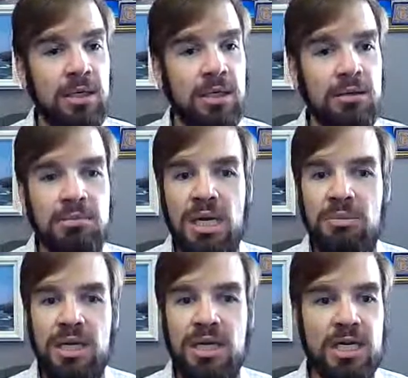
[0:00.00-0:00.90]

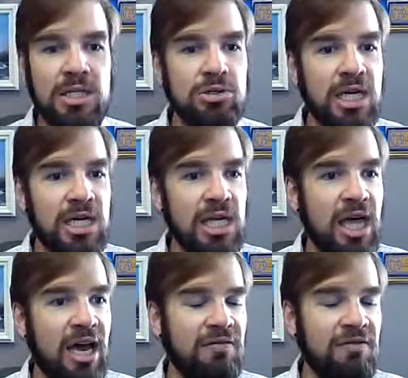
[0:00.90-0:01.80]
Maybe in your daily
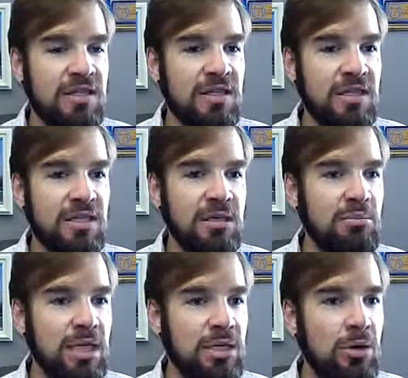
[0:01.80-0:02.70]
life it's
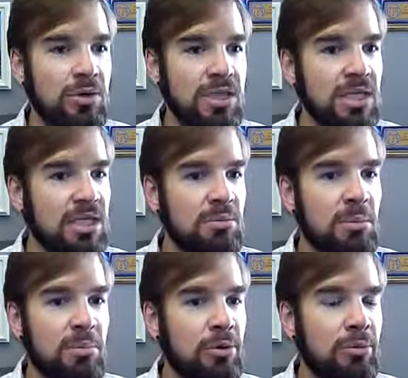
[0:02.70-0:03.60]
simply noticing the
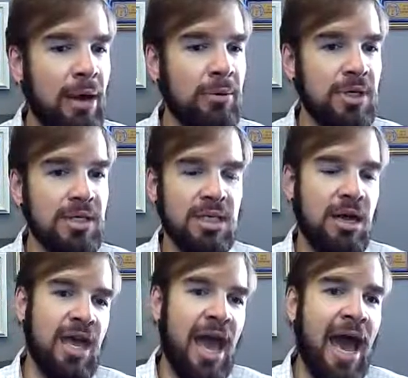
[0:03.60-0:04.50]
people around us and how
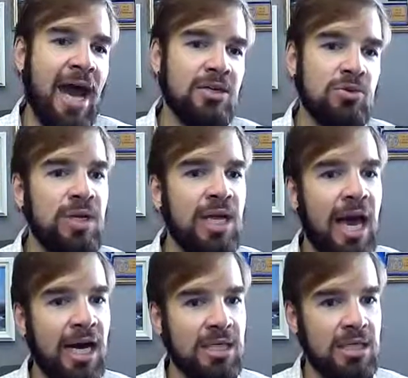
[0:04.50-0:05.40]
they act or
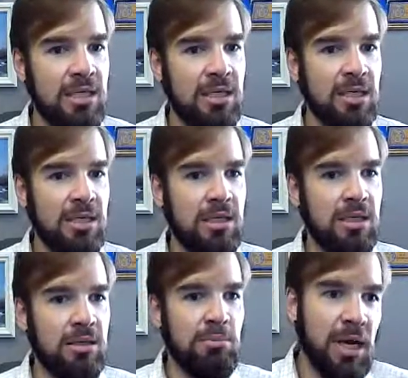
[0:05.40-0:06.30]
react.
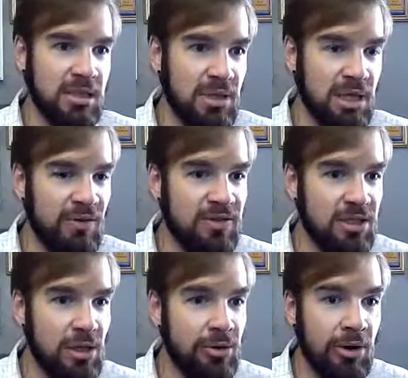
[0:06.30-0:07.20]
Possibly we've
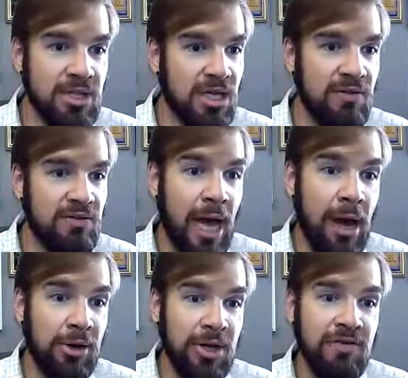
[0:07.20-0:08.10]
slowed ourselves
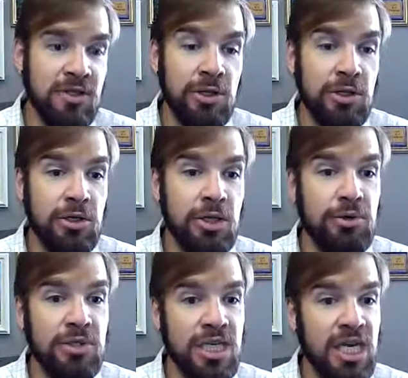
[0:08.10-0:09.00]
down enough to look
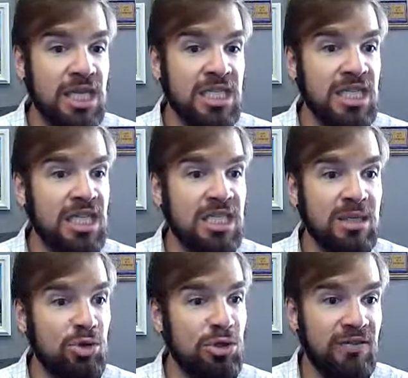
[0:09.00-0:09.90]
closely at the system
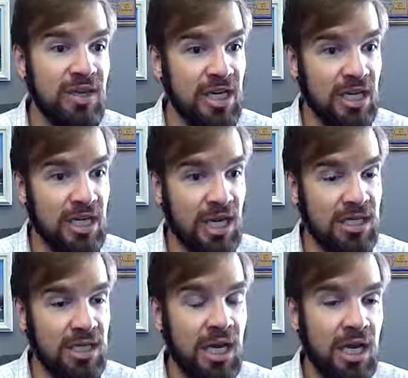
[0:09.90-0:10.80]
we're living in
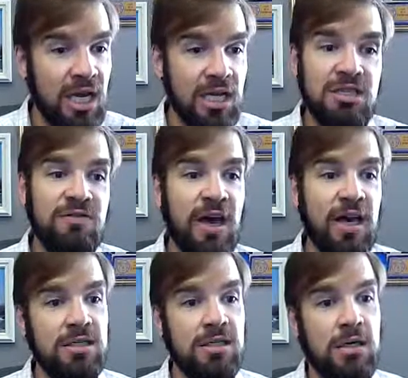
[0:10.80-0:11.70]
and its
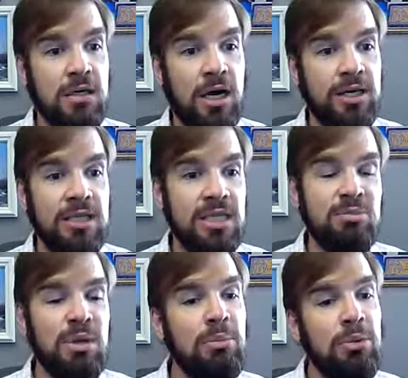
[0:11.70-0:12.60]
effect on us as
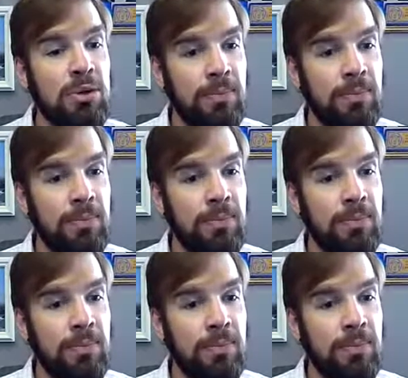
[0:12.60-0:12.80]
people.